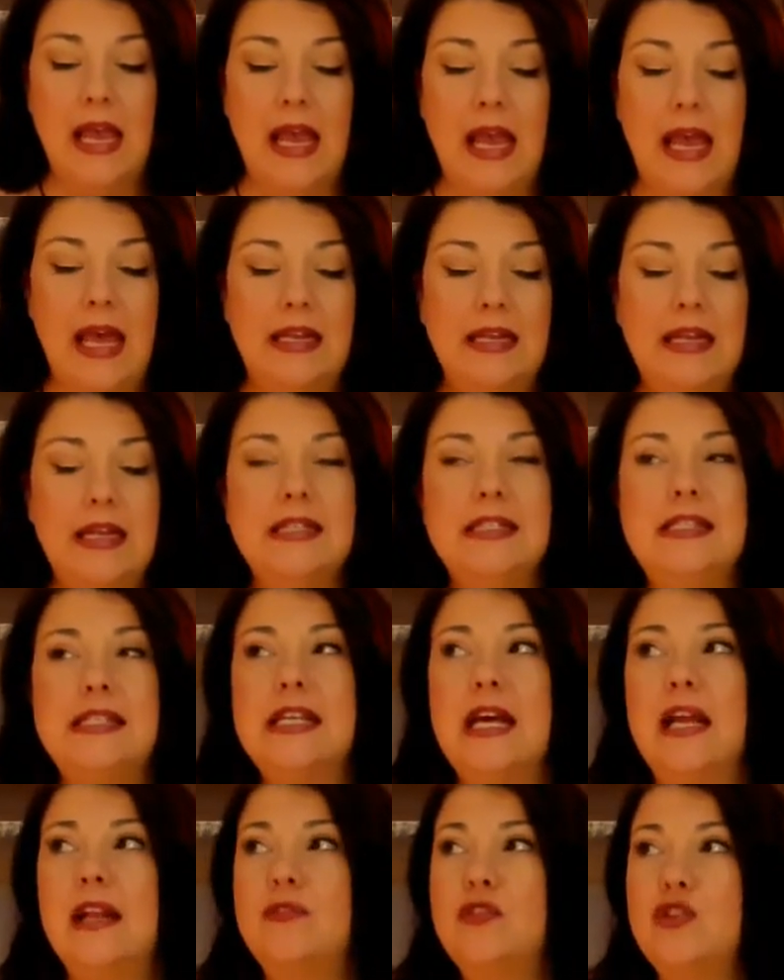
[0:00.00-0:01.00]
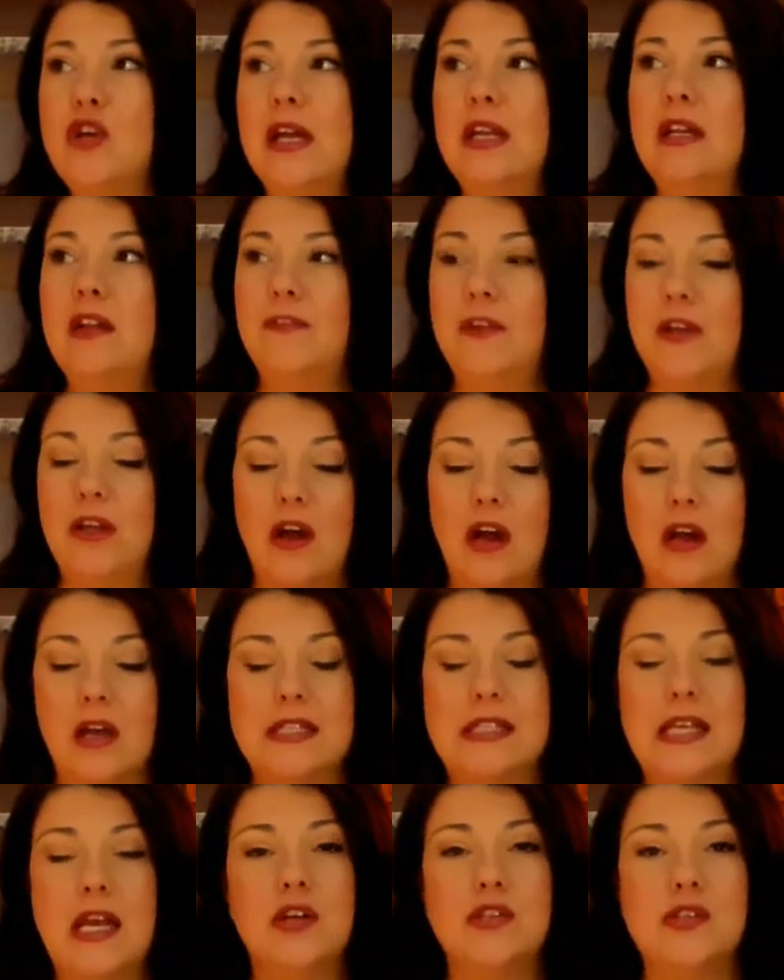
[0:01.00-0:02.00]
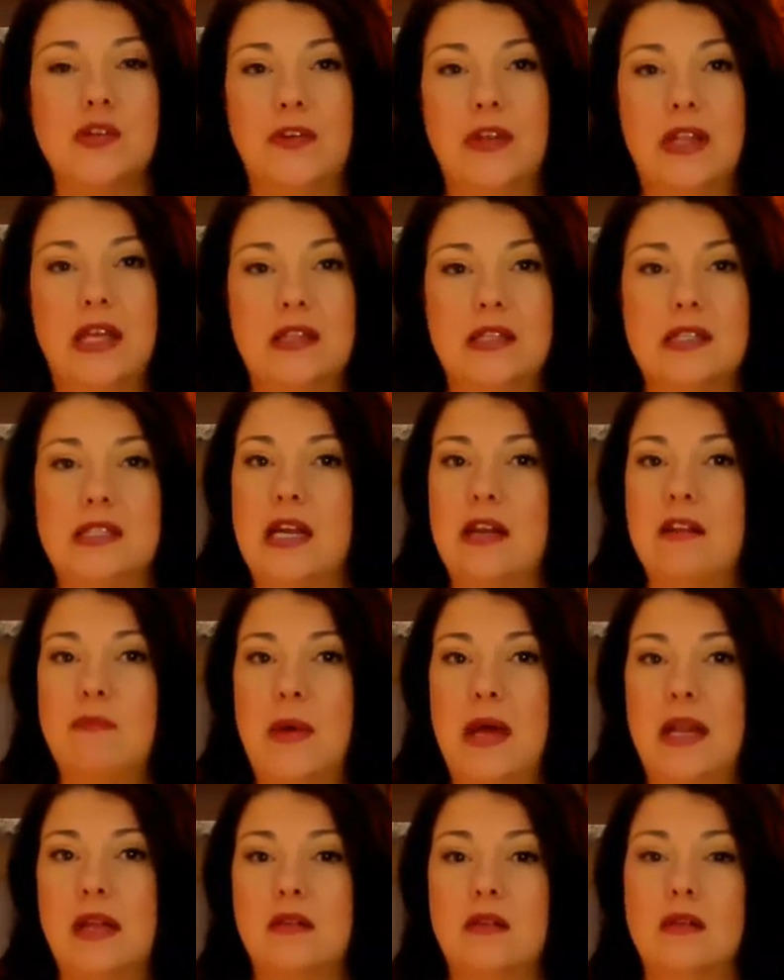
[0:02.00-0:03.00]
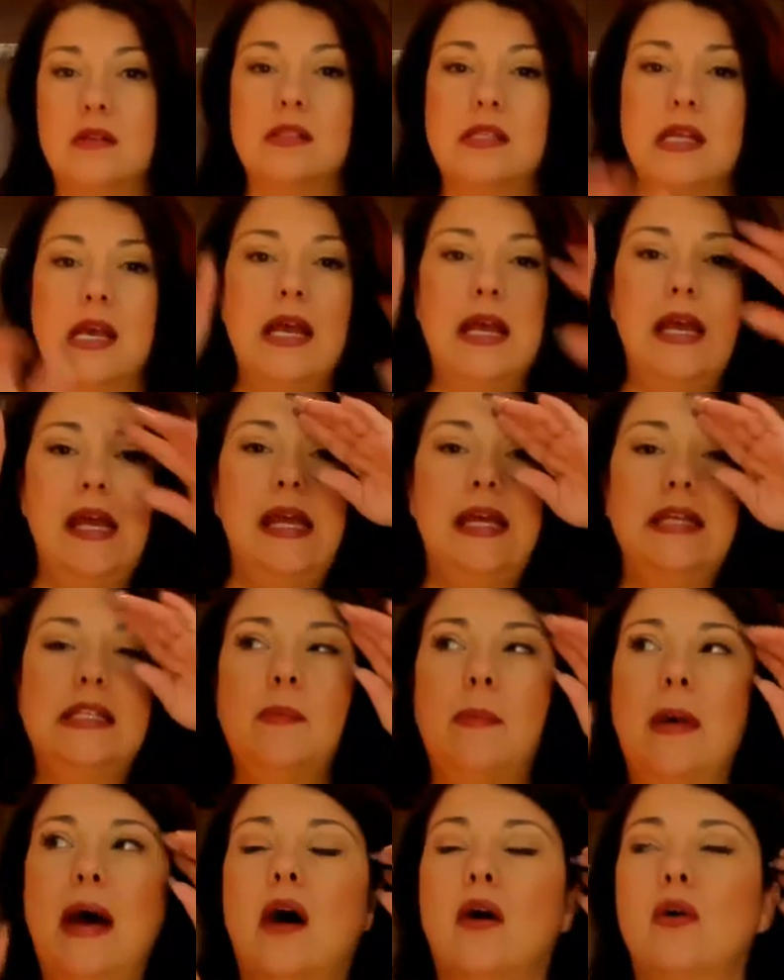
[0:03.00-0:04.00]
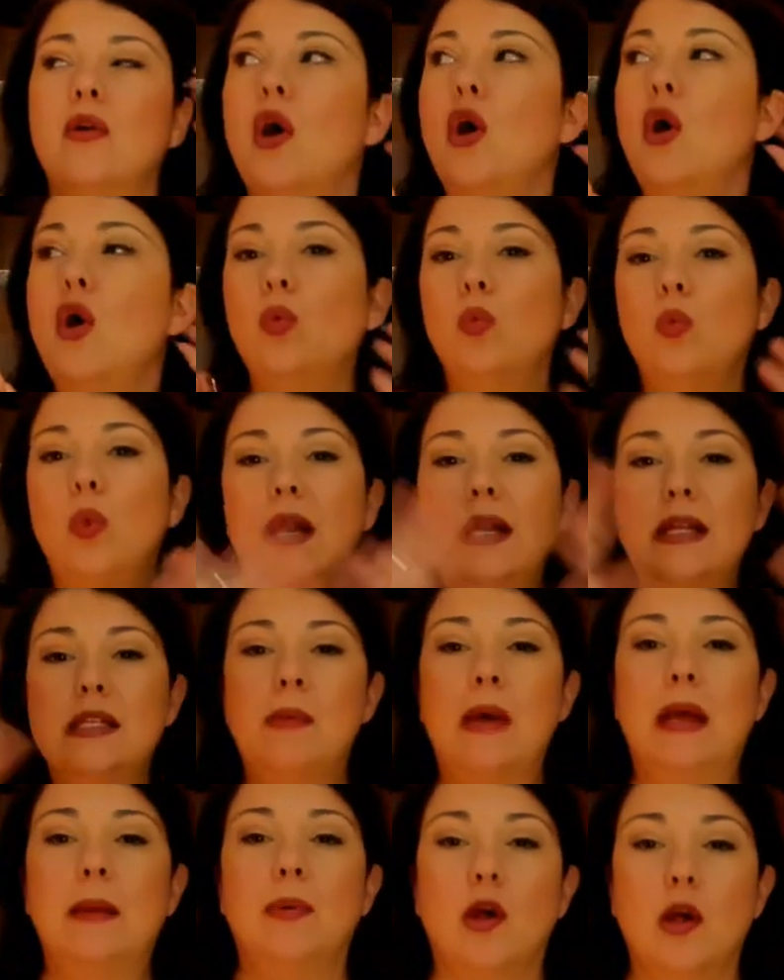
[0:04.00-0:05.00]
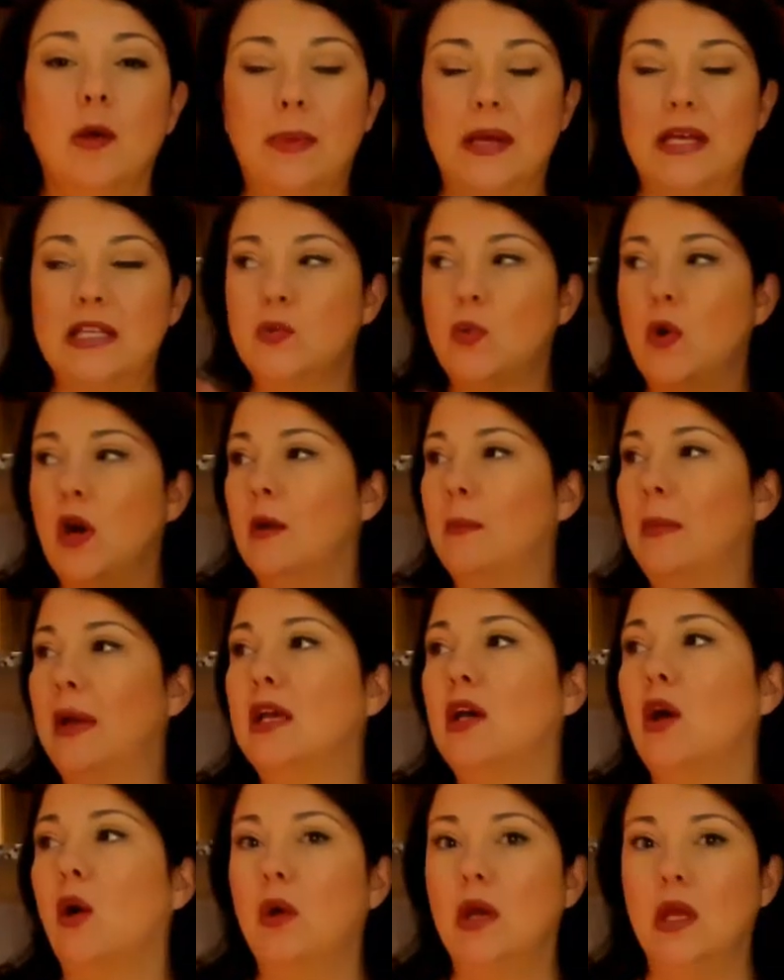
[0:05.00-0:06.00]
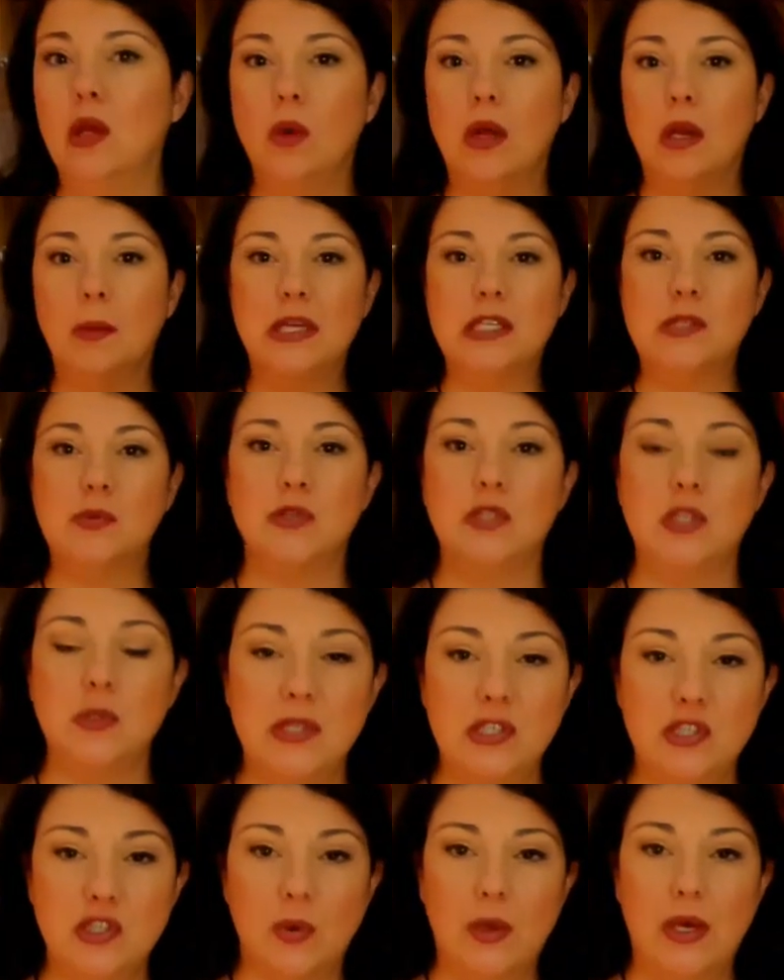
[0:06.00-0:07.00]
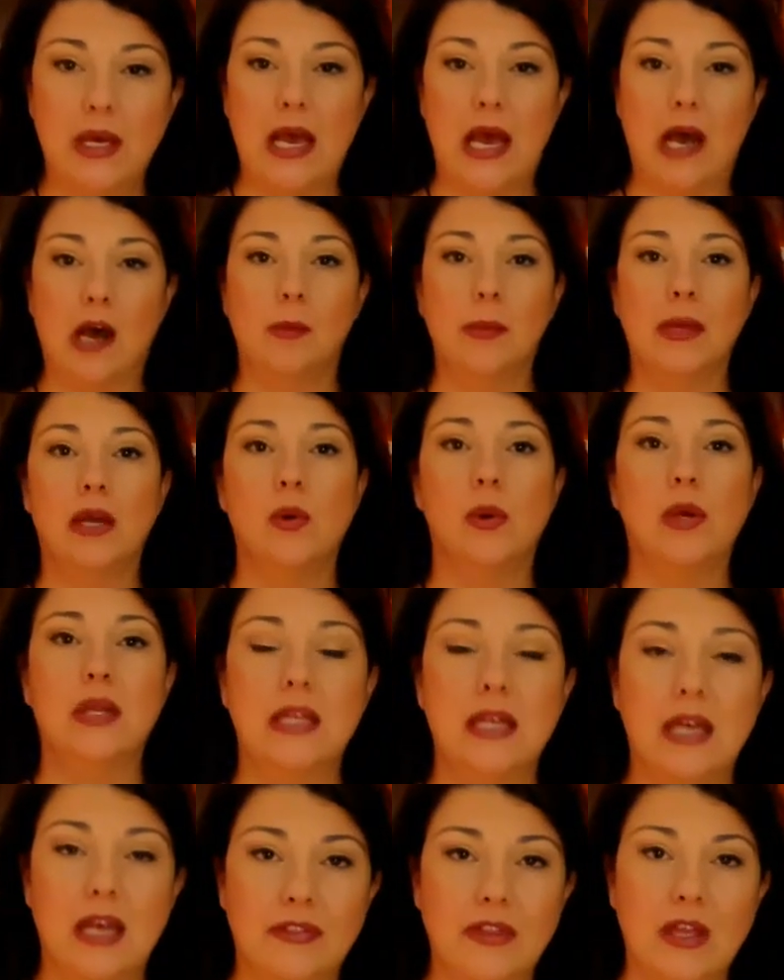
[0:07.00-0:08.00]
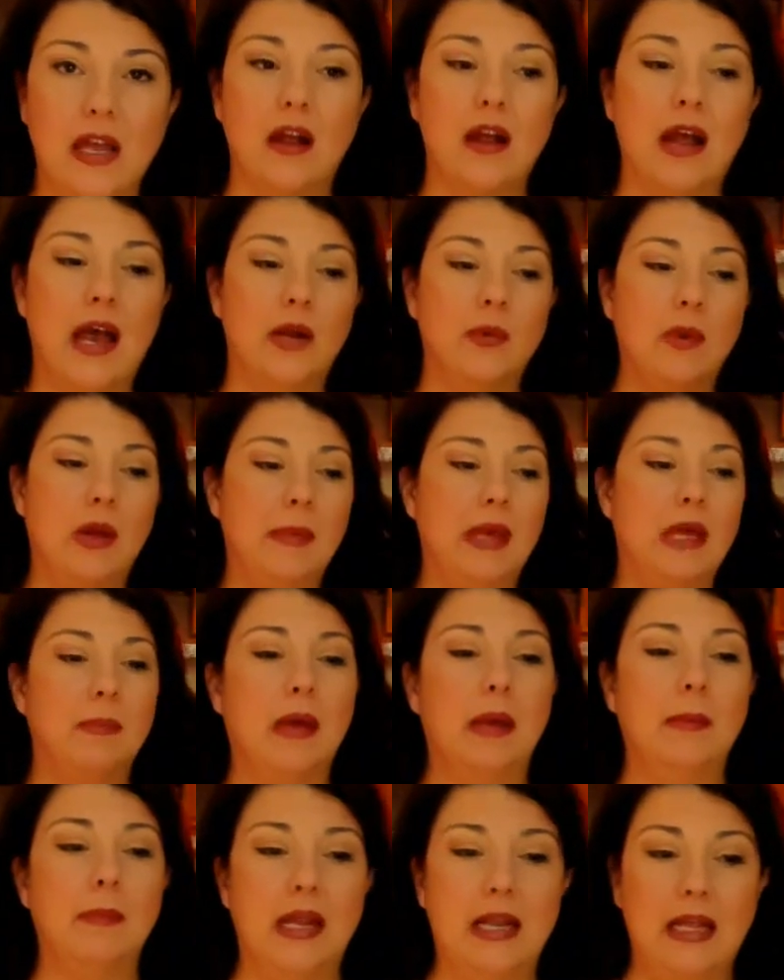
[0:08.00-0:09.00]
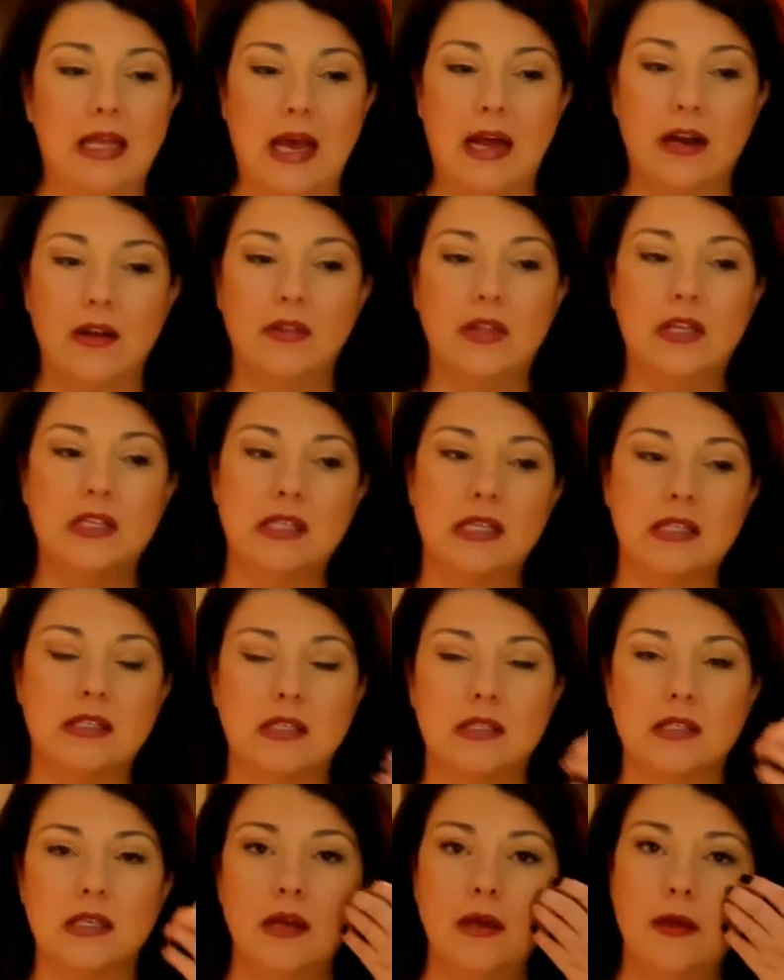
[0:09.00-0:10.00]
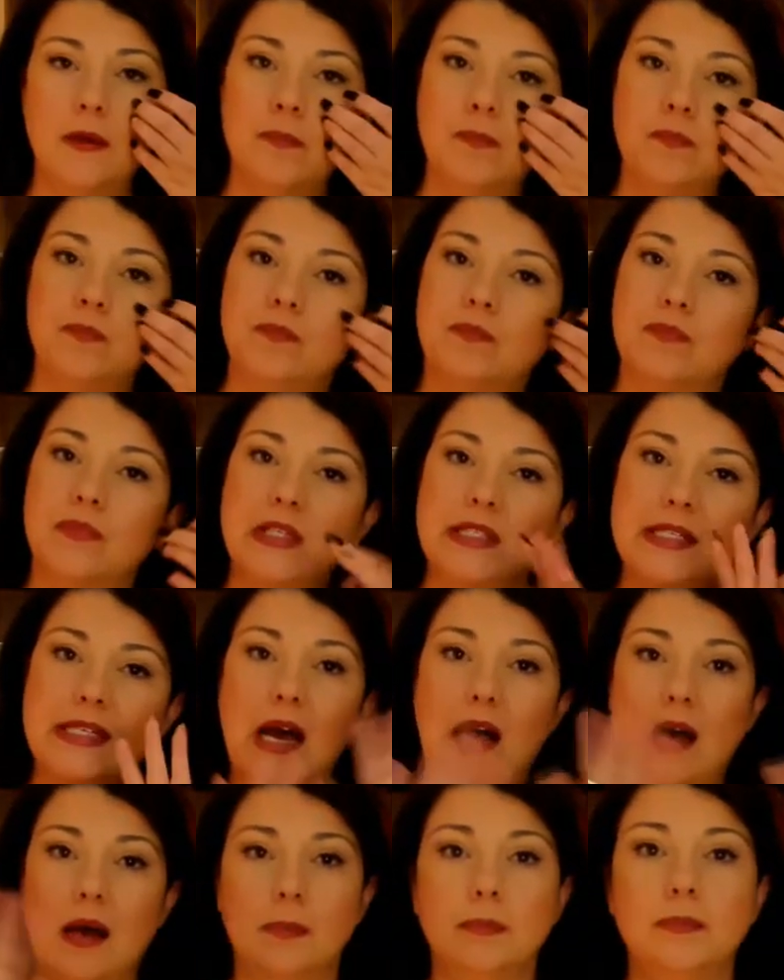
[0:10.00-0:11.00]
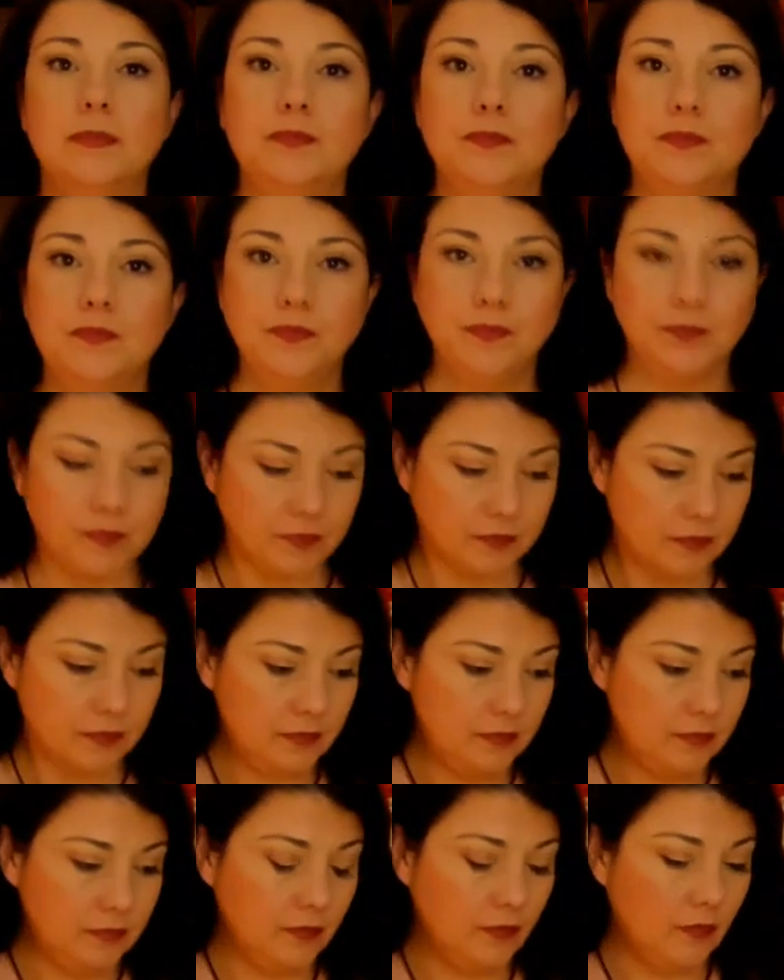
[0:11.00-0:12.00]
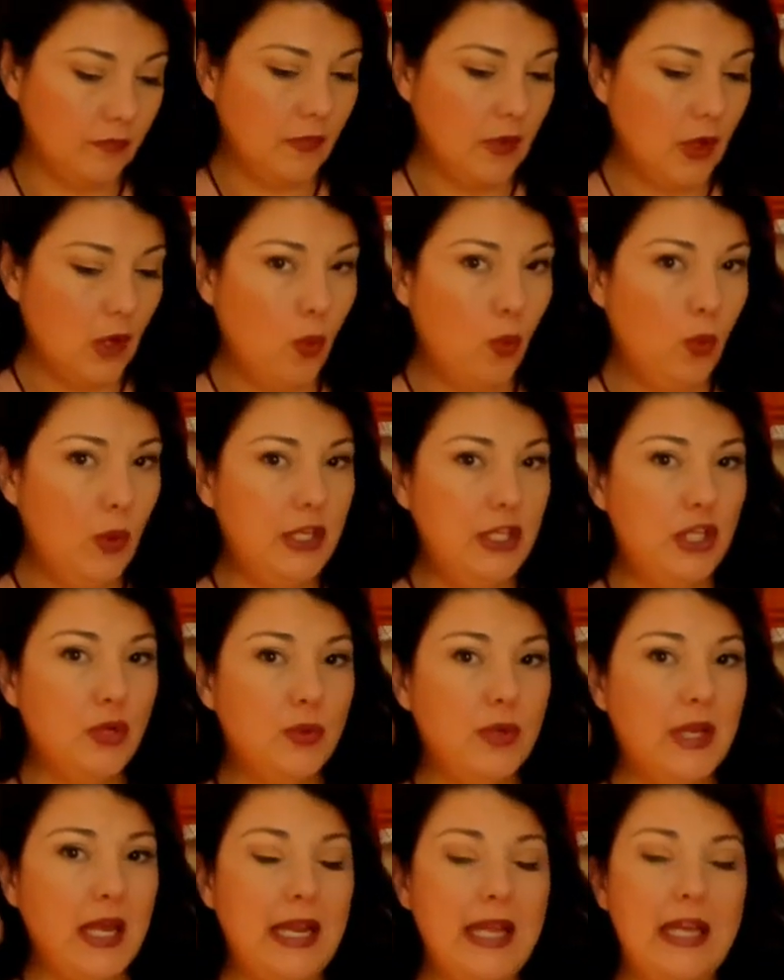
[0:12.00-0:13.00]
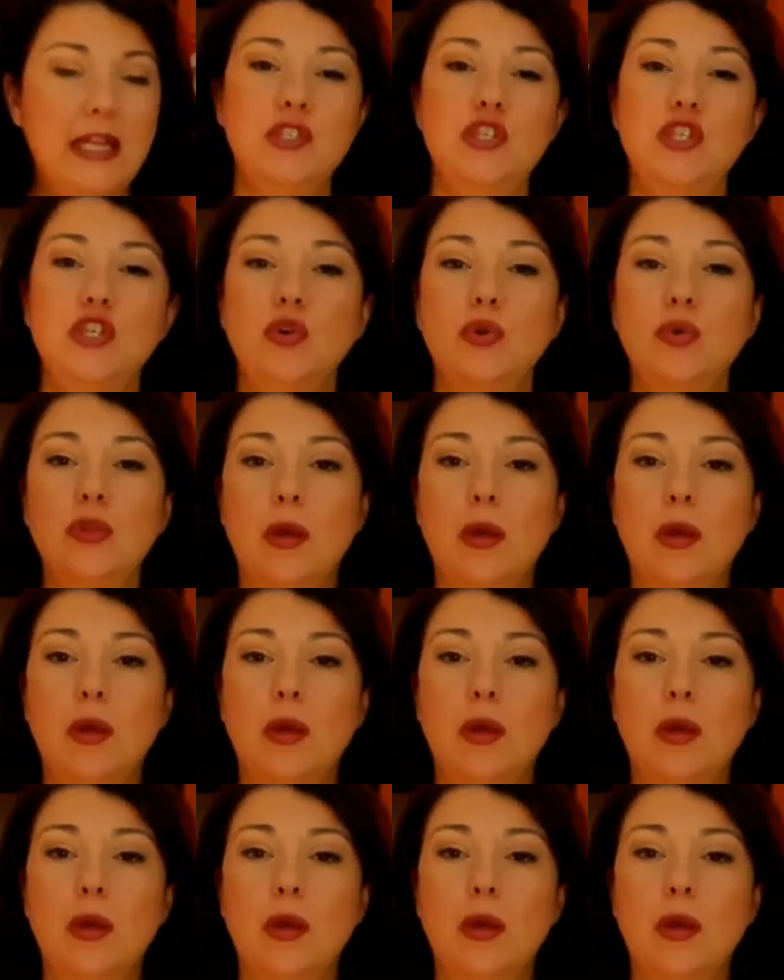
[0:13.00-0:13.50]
And instead of trying to figure out, because I also feel like this Ten of Pentacles is about what is my purpose? Where am I going? What am I supposed to be doing? How am I going to get there? How do I make my money? How did this, stop. When you get into the